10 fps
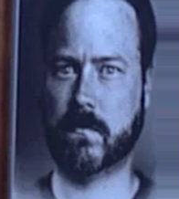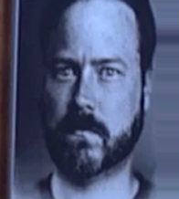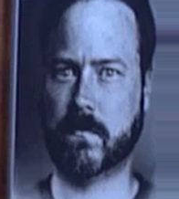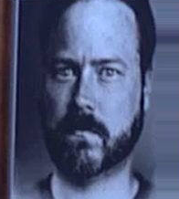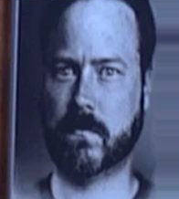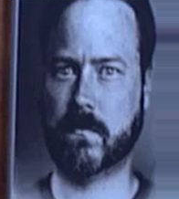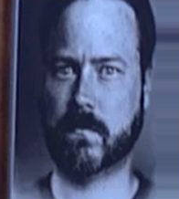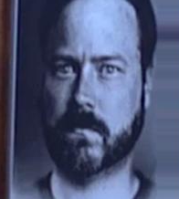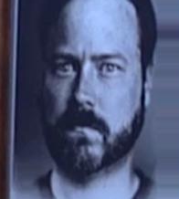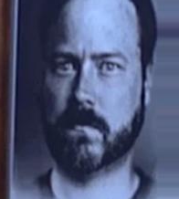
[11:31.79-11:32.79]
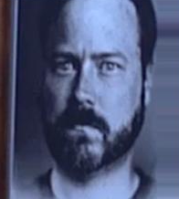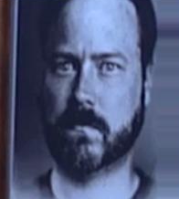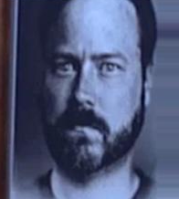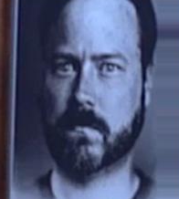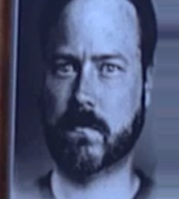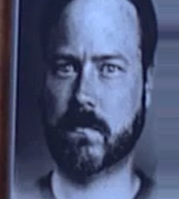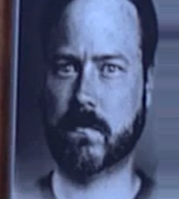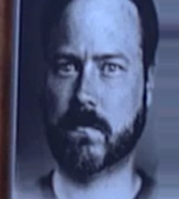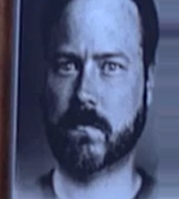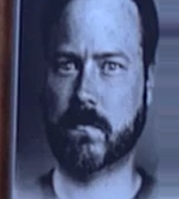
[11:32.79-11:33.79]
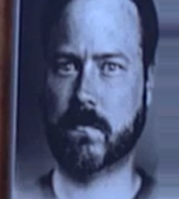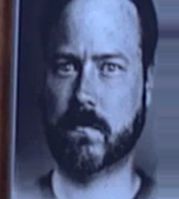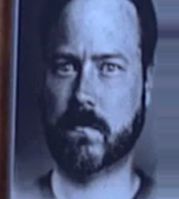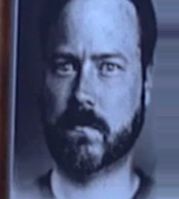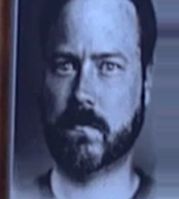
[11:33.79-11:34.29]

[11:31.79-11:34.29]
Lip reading: No words are spoken by the person on screen.